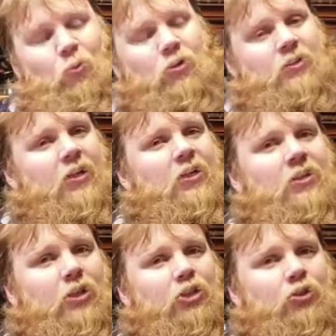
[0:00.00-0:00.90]
you would have taken
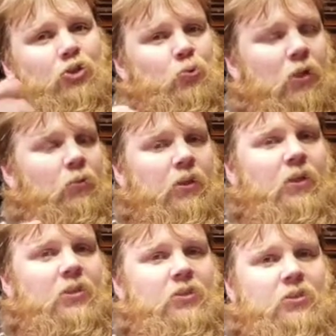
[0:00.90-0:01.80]
an initial swig with
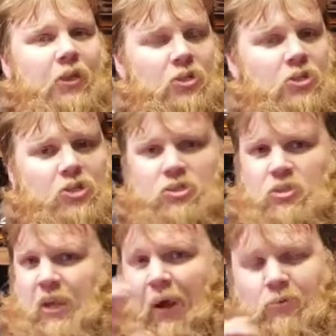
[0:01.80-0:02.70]
this and then
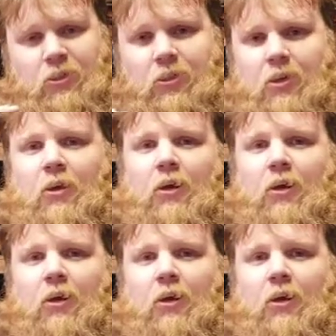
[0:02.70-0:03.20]
just downed it,